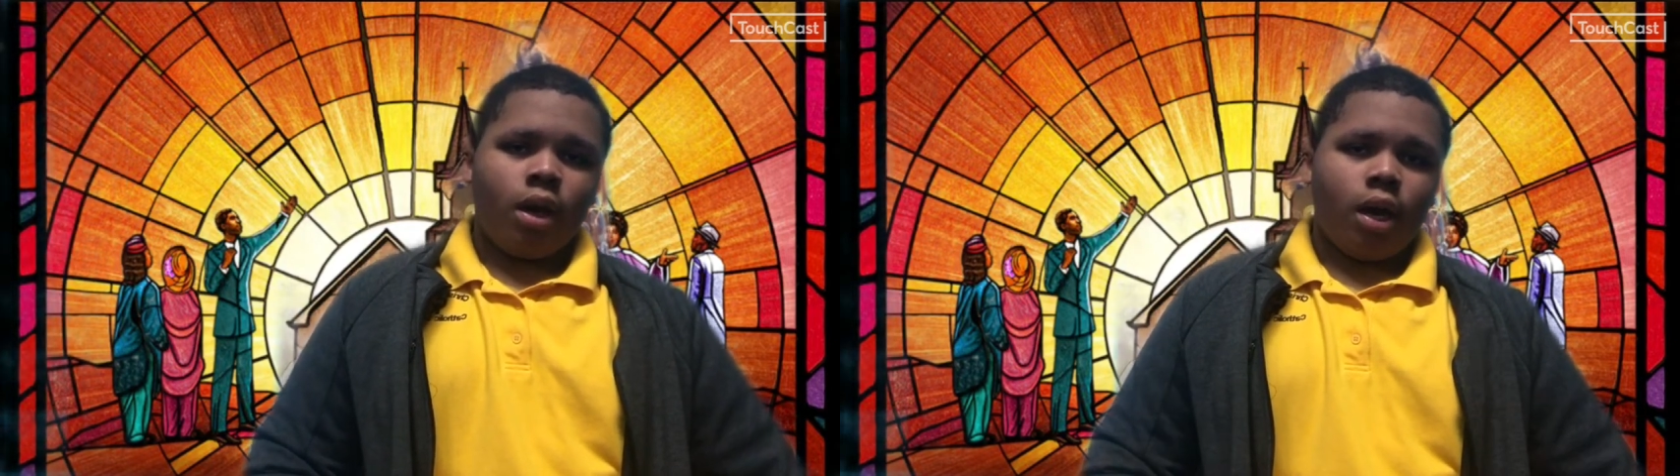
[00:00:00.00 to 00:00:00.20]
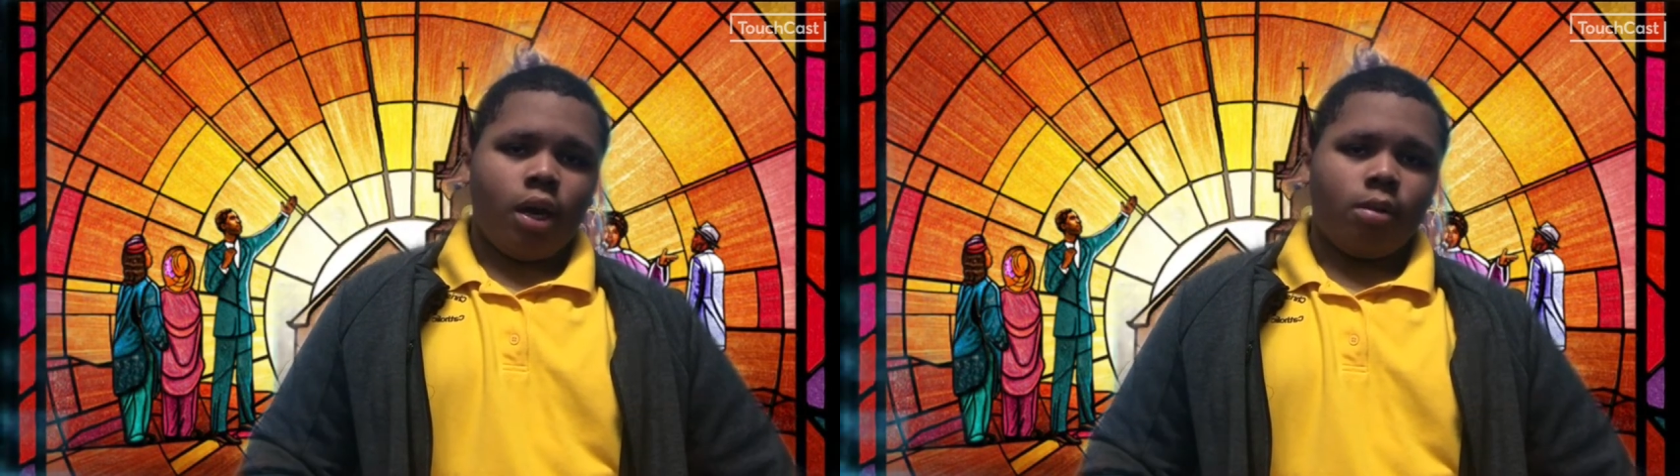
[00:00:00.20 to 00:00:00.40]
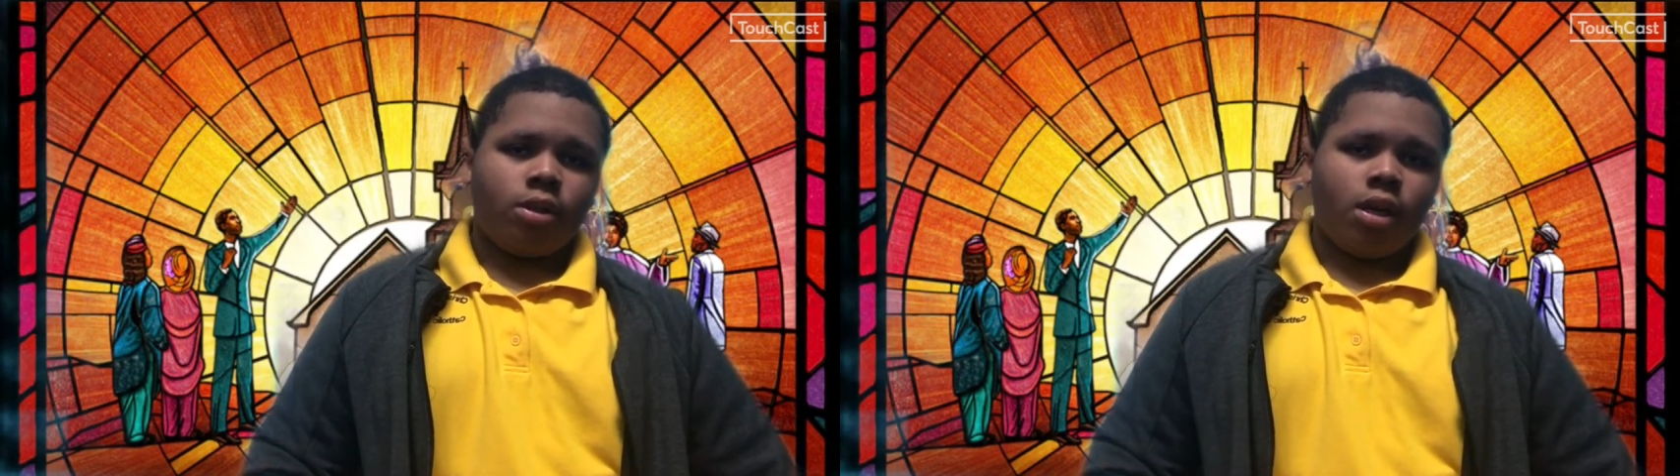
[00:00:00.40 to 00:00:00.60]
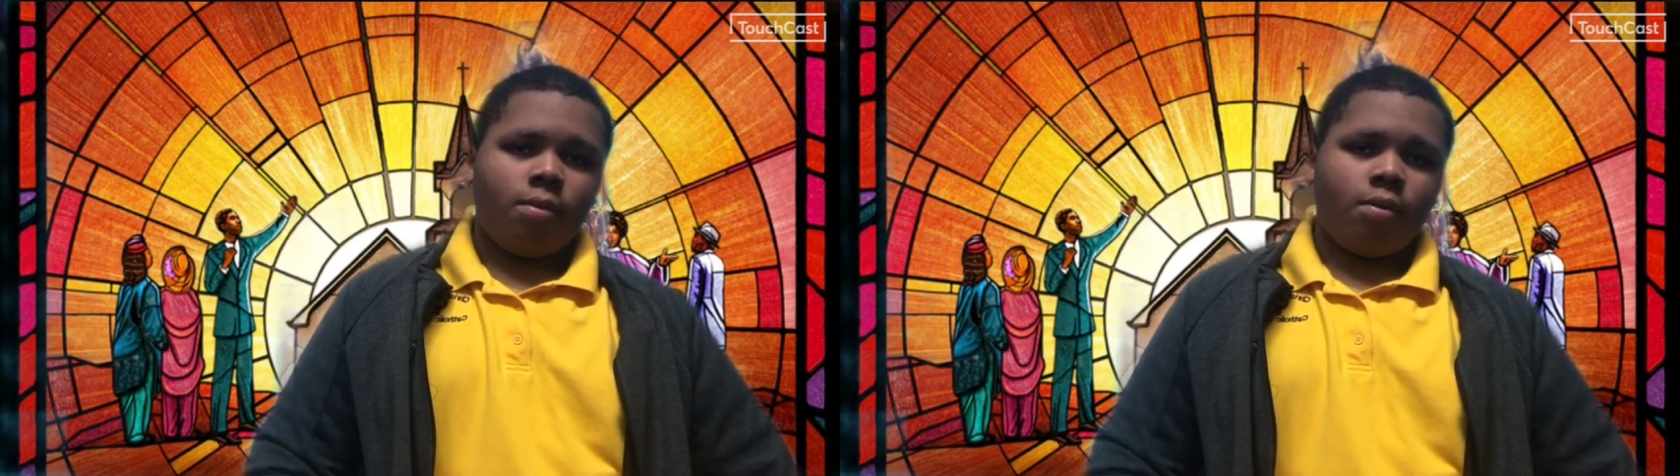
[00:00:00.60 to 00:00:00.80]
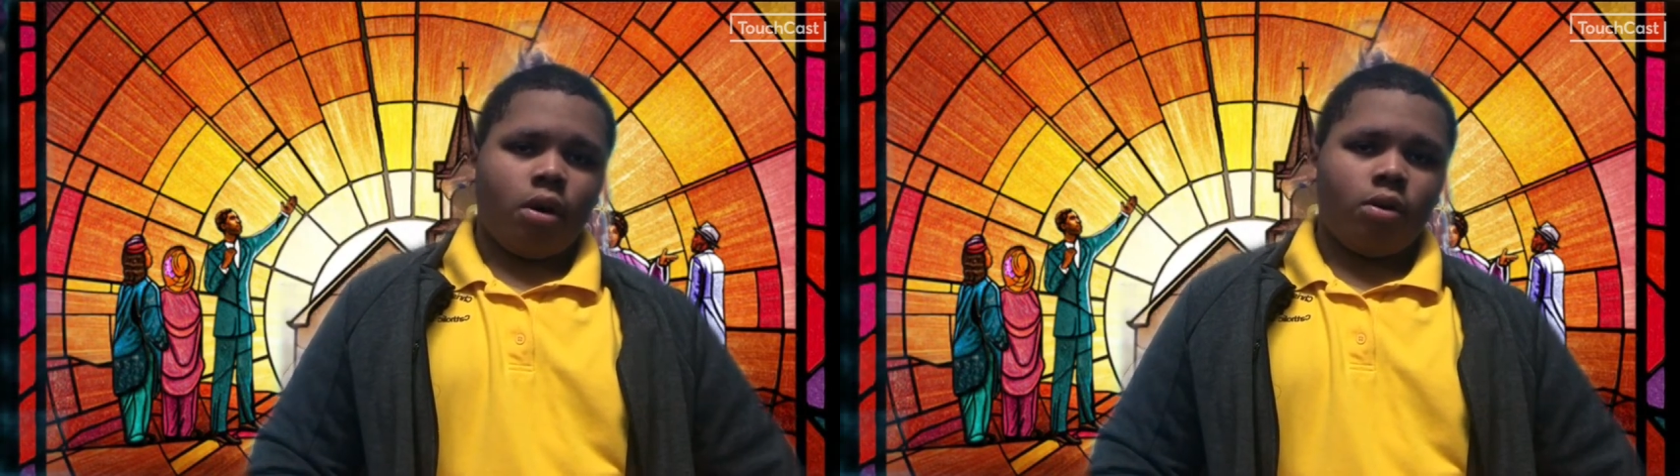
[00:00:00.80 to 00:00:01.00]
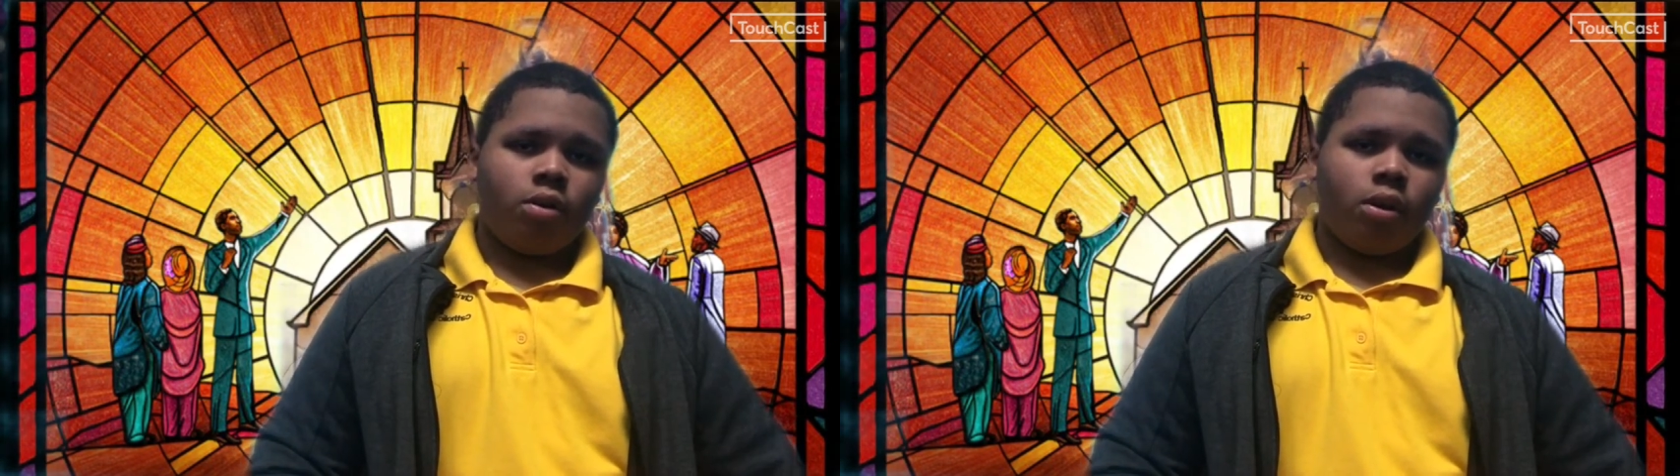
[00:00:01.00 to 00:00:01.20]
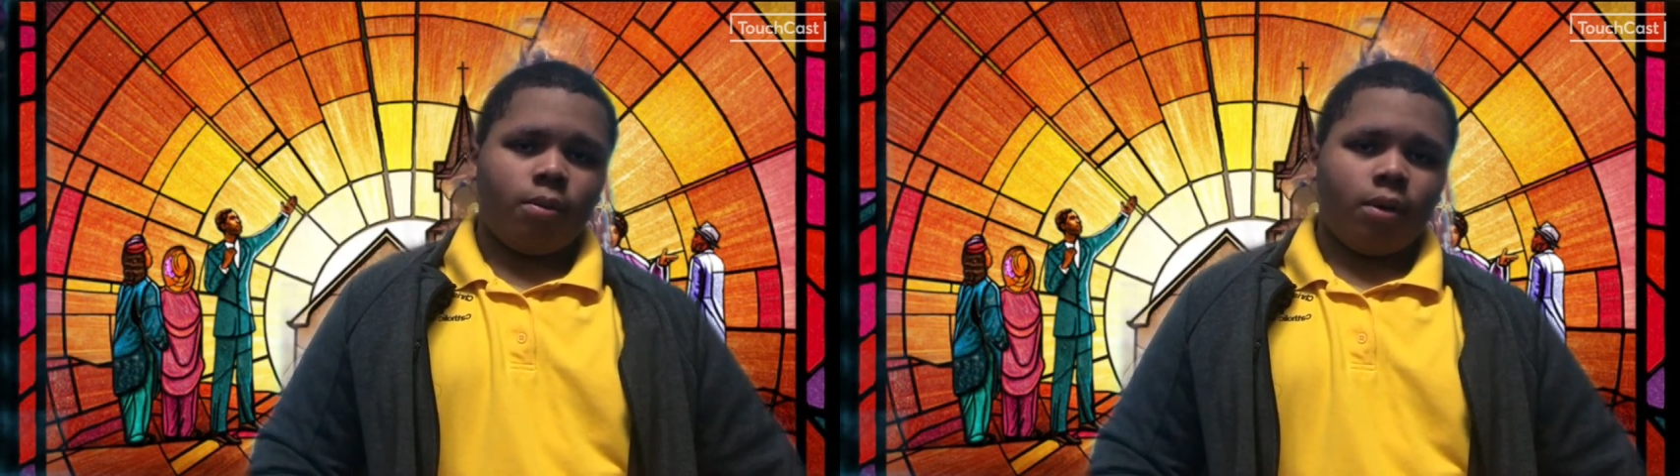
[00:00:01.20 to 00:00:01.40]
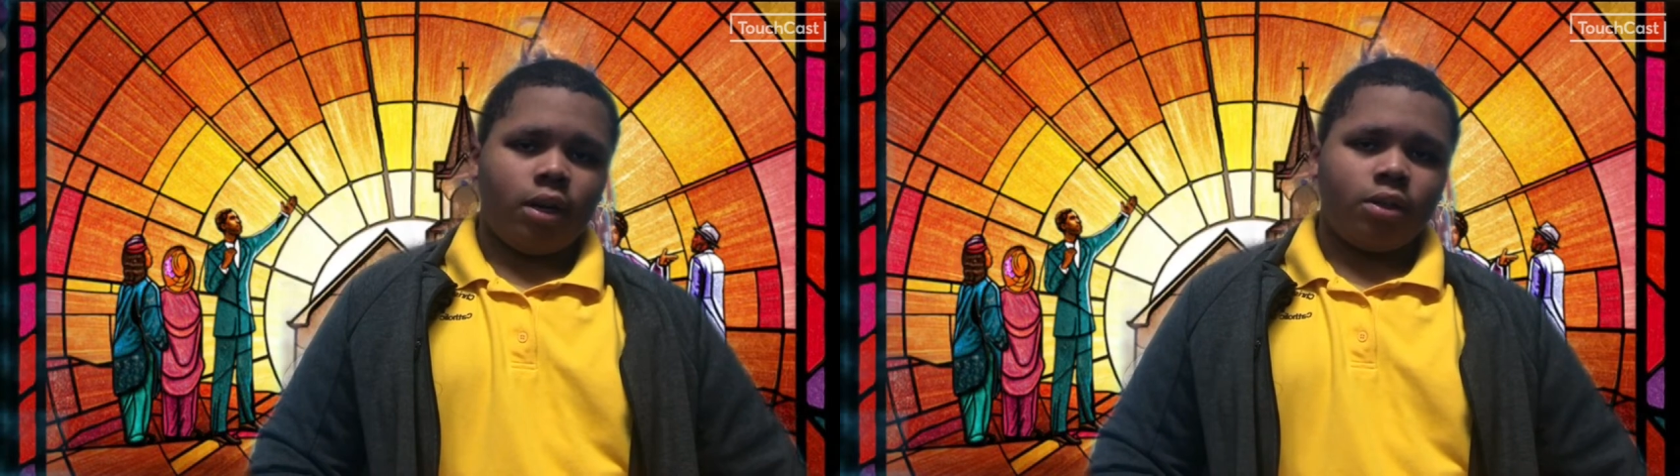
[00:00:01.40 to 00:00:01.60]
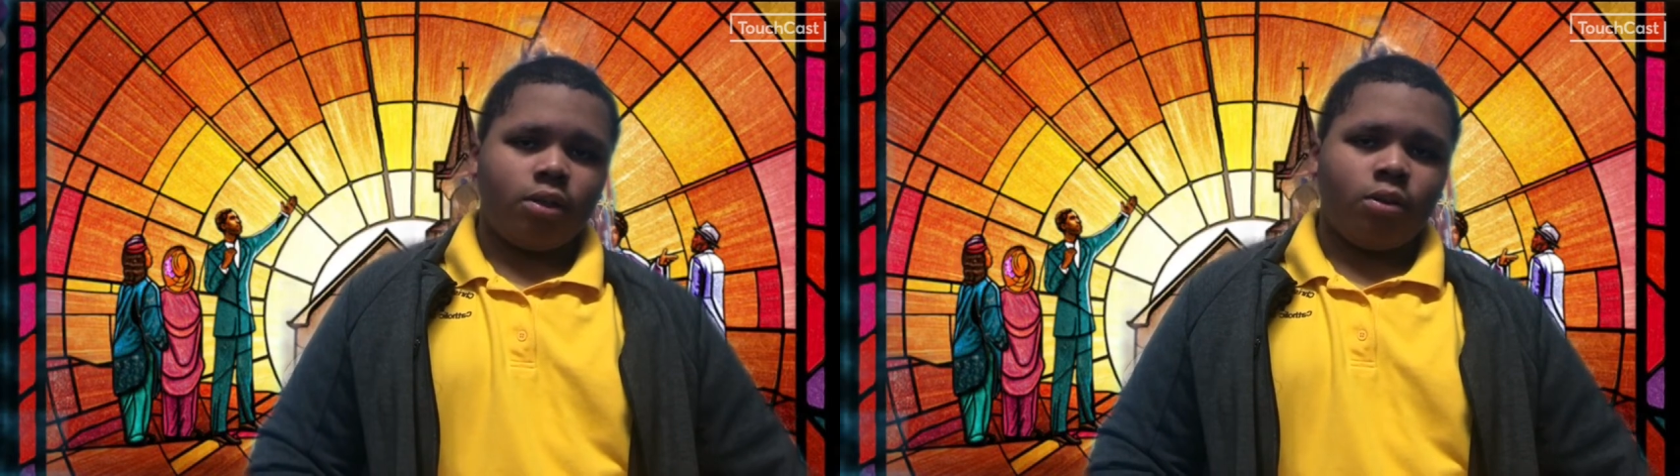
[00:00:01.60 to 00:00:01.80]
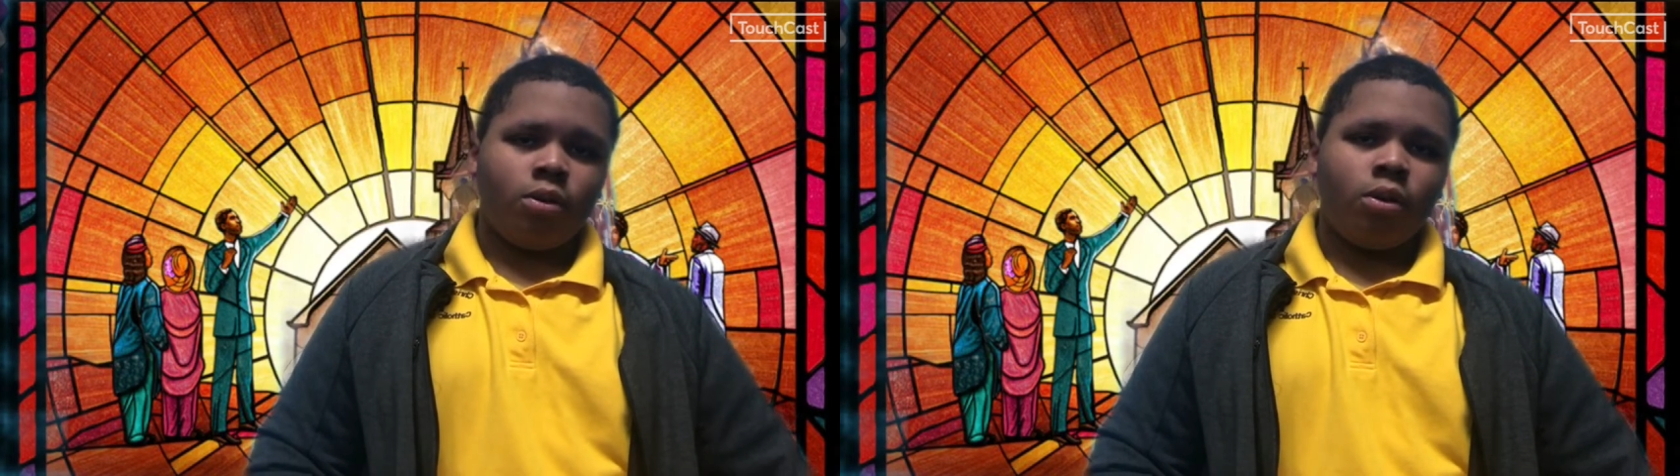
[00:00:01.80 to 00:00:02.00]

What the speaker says: I am St. Paul the Apostle.